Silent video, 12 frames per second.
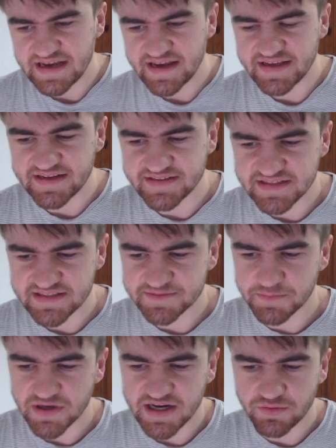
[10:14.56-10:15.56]
it's his
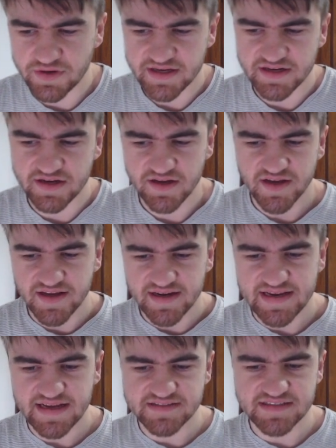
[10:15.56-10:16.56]
bye week,
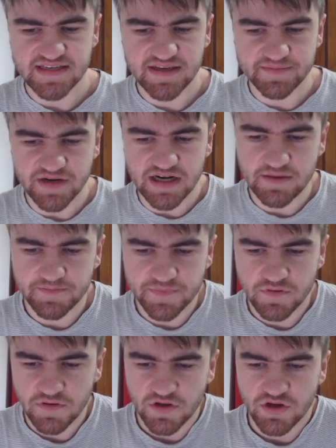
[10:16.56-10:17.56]
gets him up
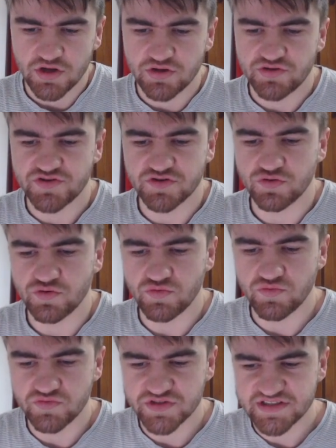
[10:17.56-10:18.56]

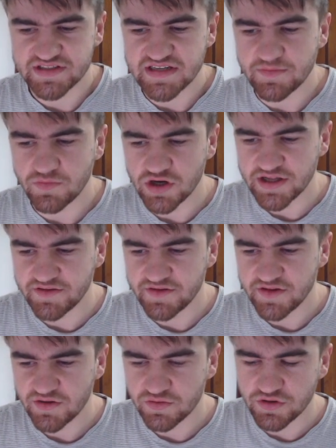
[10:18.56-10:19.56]
to someone.
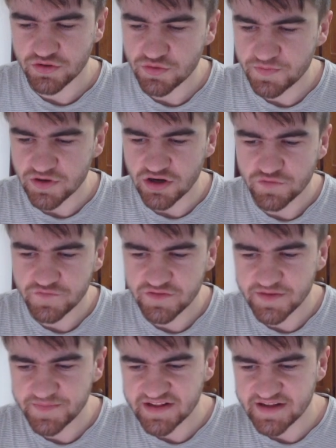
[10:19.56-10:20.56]
Noah Long will
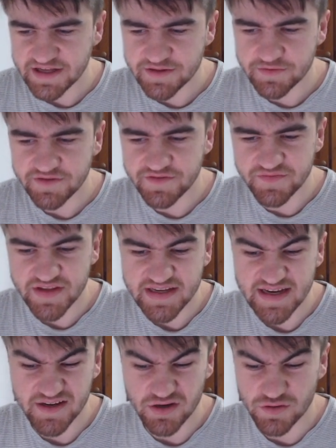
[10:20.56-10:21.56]
hopefully be like
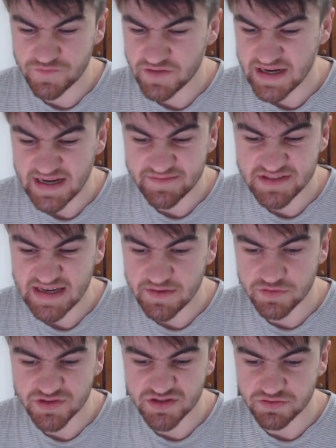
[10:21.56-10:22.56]
350k. Hopefully I have 10
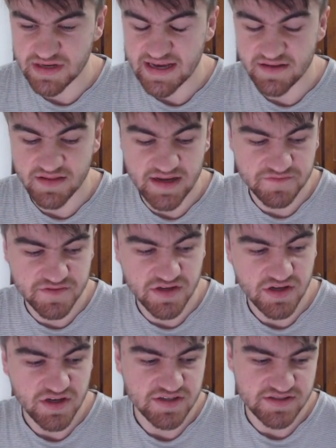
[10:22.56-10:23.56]
or so k left,
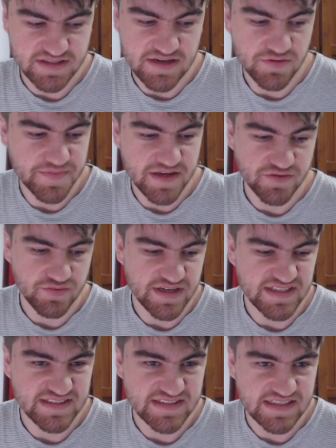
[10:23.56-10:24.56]
so that would be
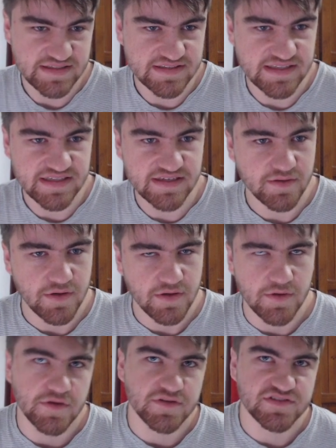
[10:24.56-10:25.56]
360.
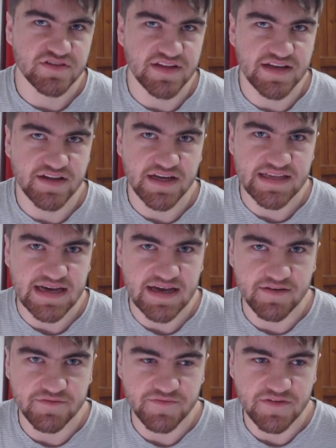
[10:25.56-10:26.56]
So then I'd
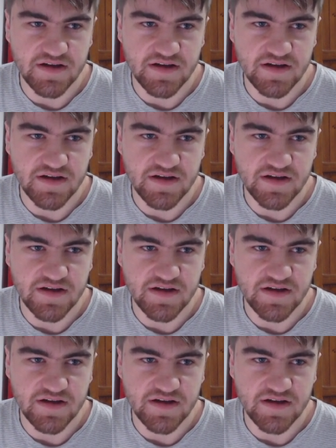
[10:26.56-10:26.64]
have